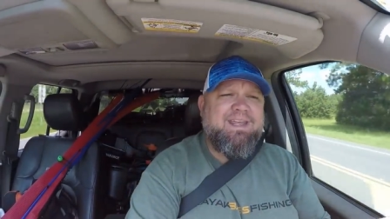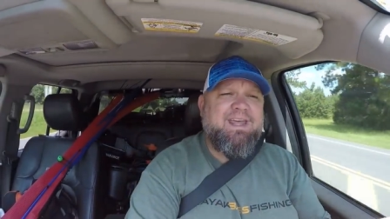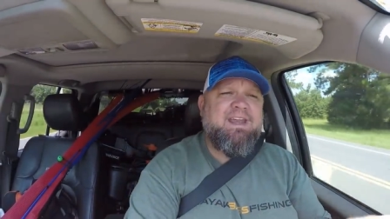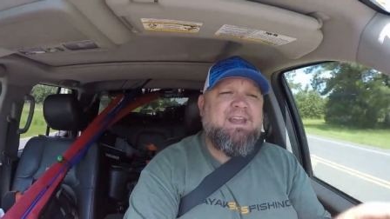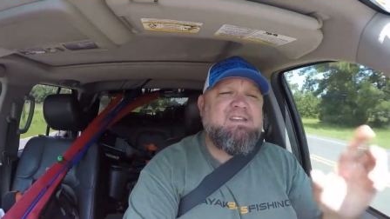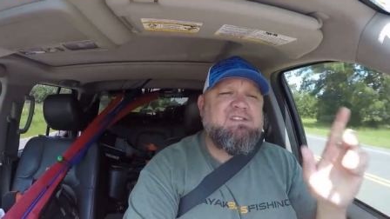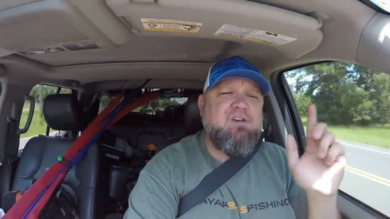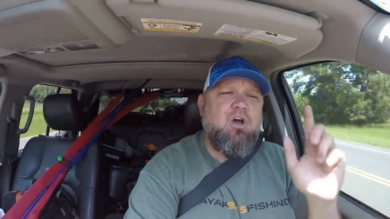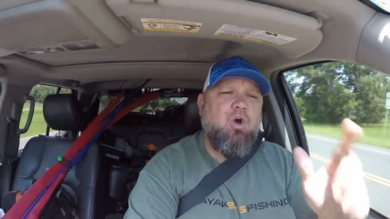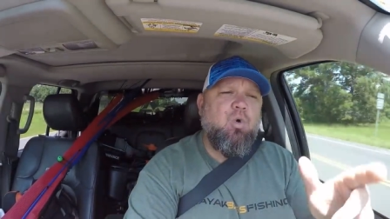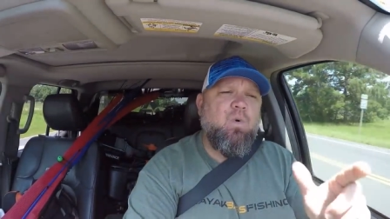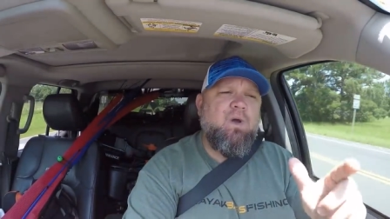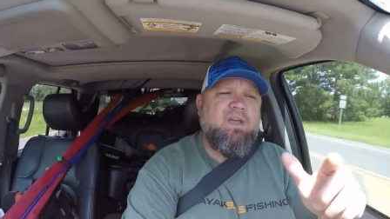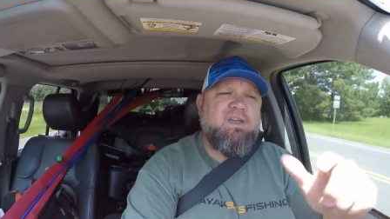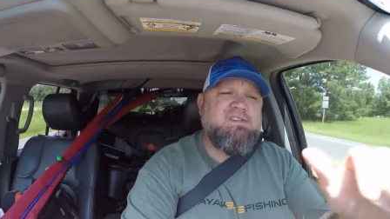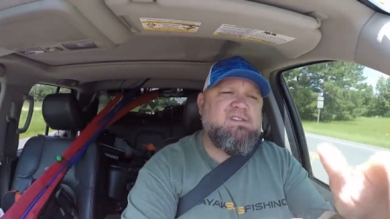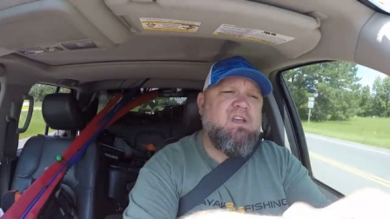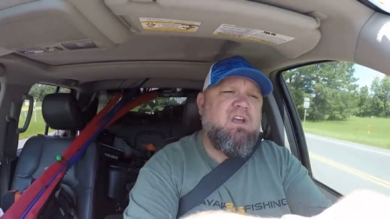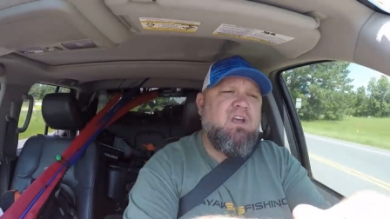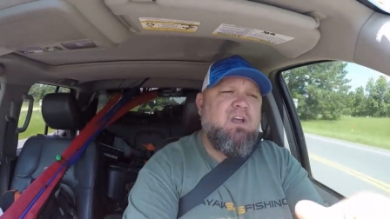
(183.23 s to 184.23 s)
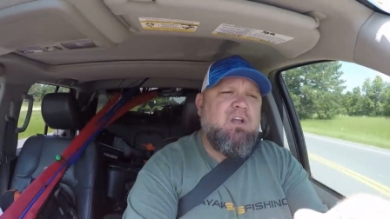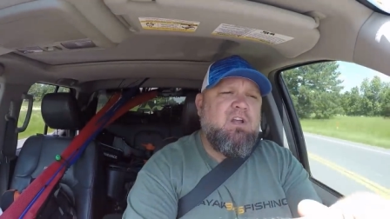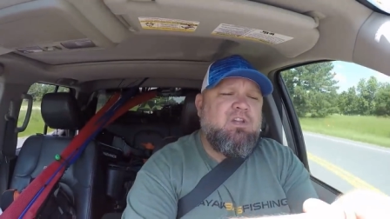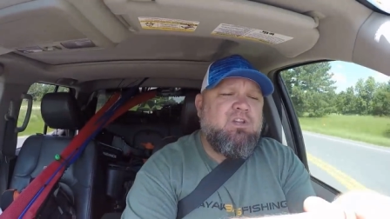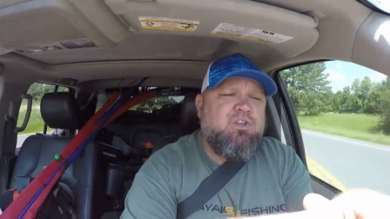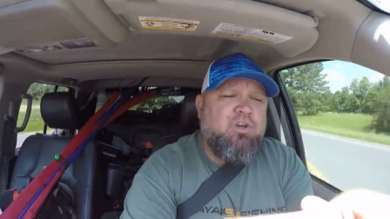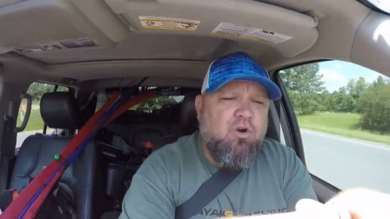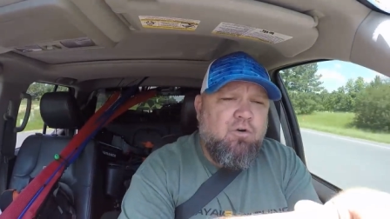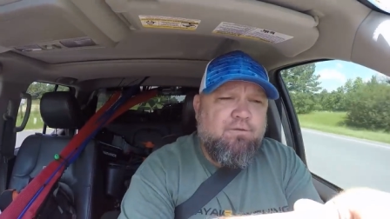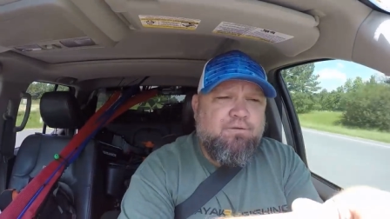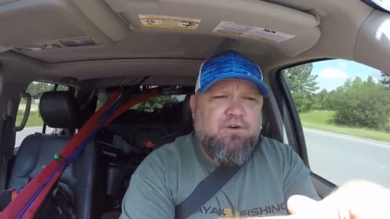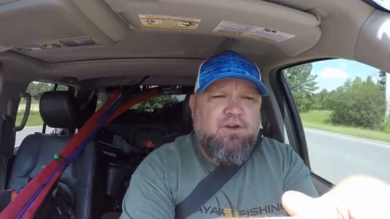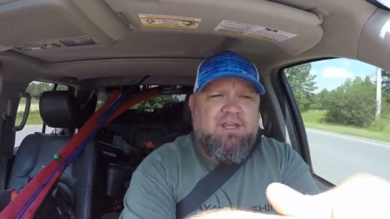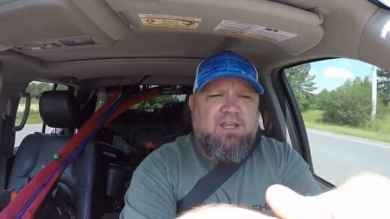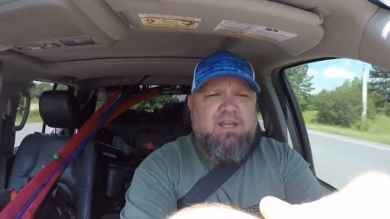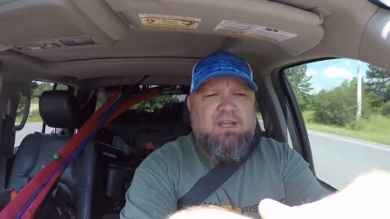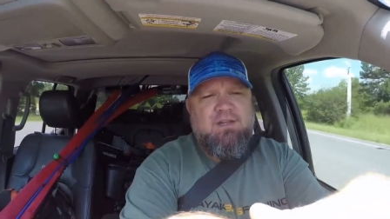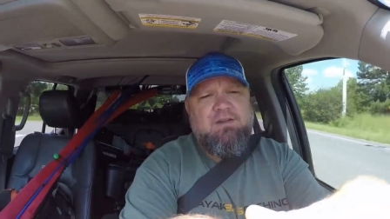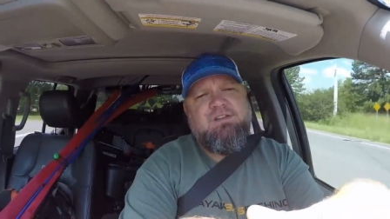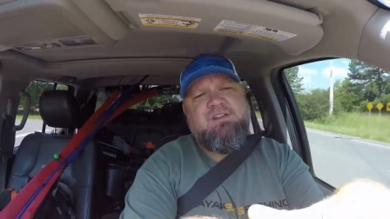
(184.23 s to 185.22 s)
and as always, don't
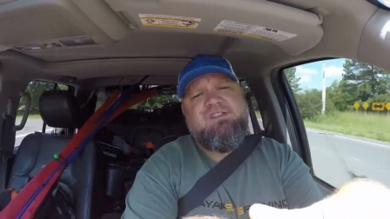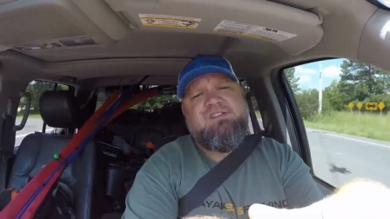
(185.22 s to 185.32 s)
forget